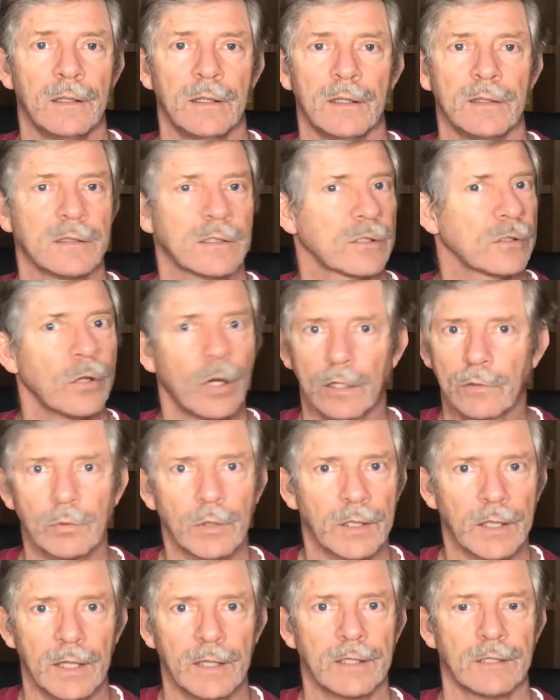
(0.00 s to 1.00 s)
It's not
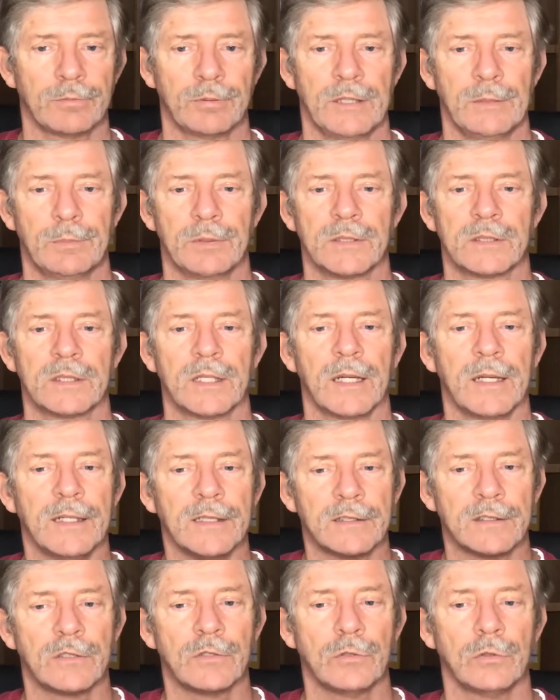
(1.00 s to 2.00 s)
what other people say,
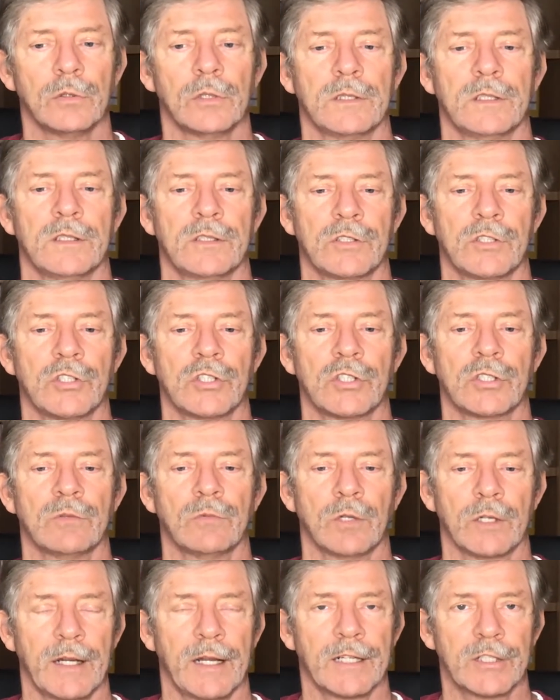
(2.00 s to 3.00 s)
it's your decision
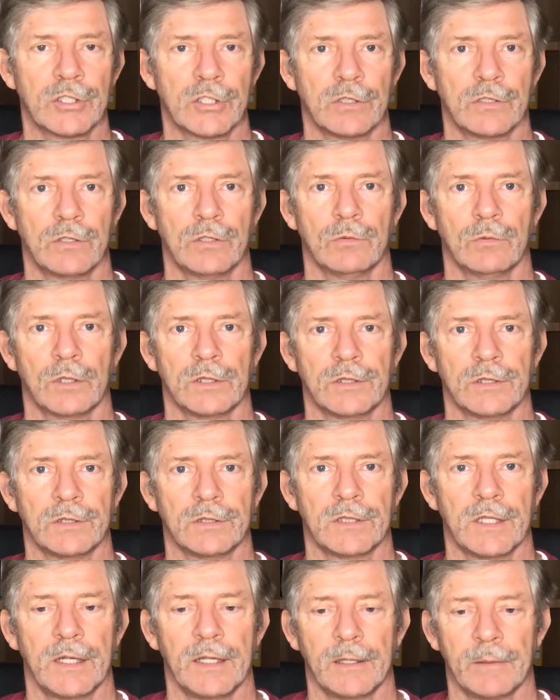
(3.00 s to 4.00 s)
what actions you want to
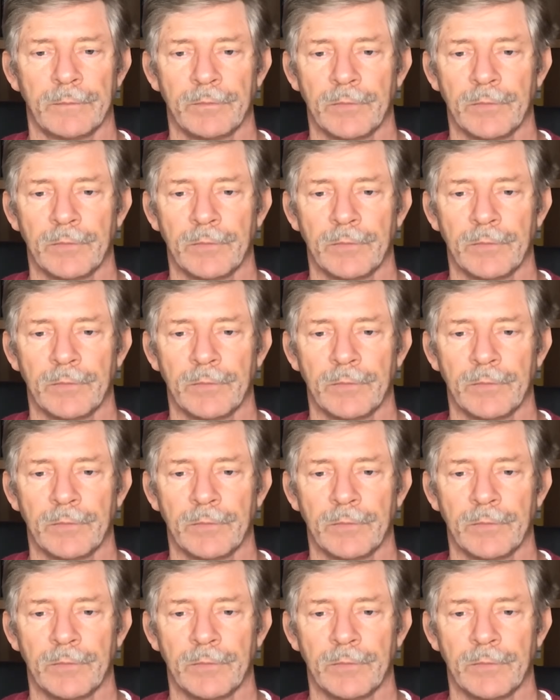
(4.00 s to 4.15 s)
take.